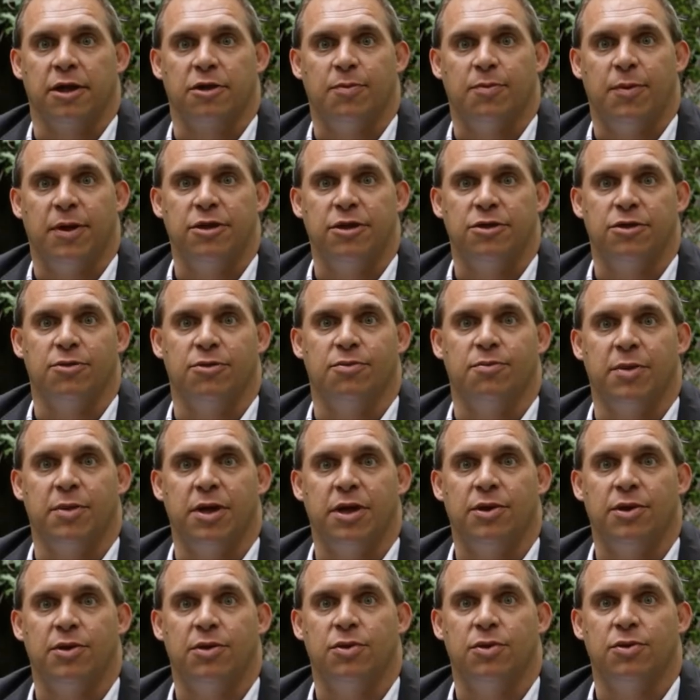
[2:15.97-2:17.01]
expensive
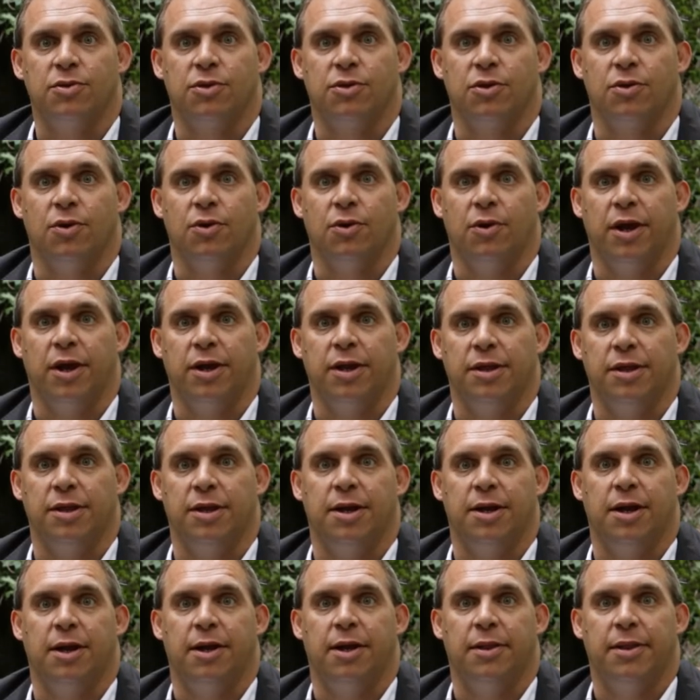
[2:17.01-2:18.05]
meals or
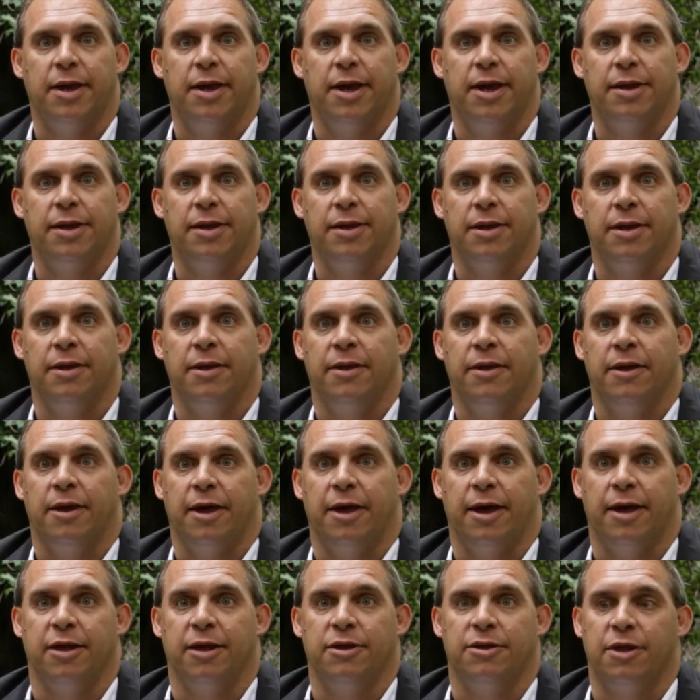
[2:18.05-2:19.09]
anything like that,
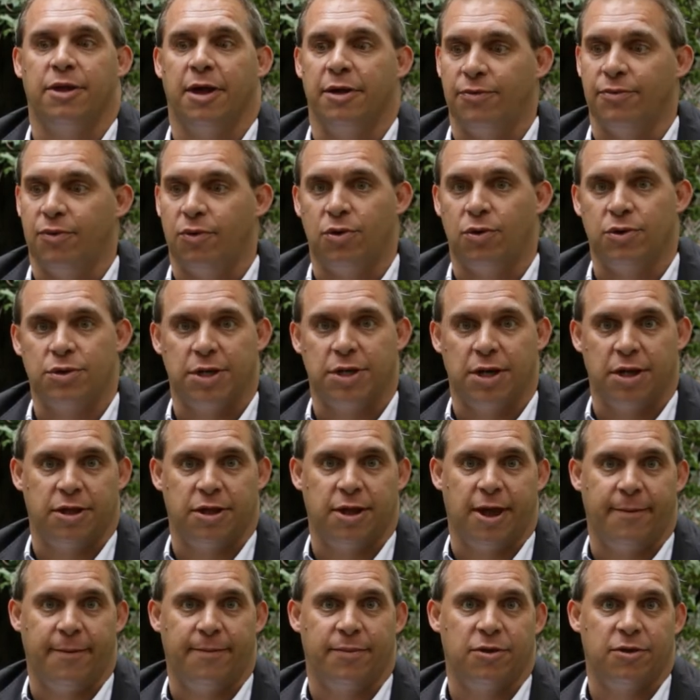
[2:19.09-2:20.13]
as unfortunately has
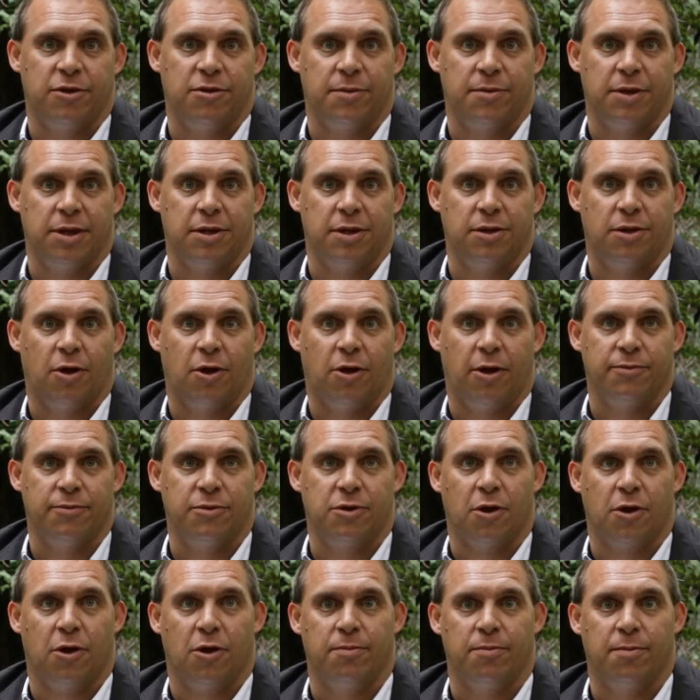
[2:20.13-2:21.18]
happened to me in times
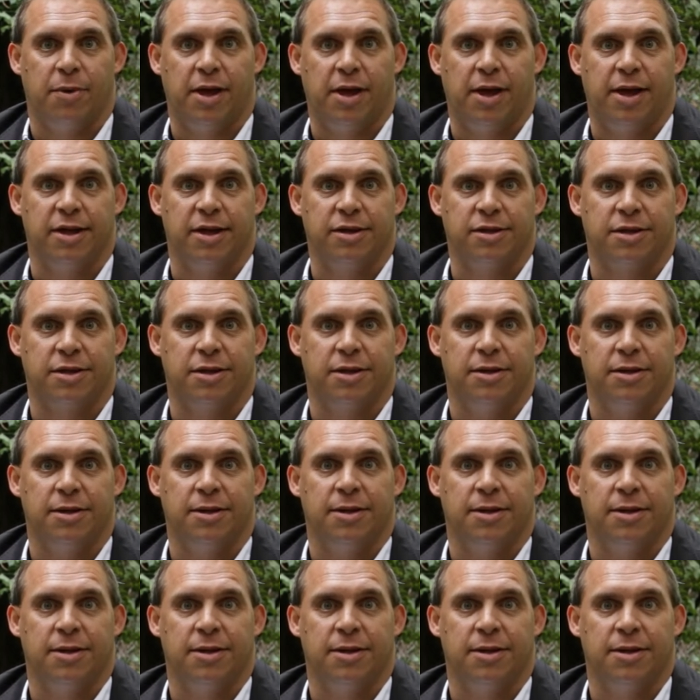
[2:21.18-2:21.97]
gone past.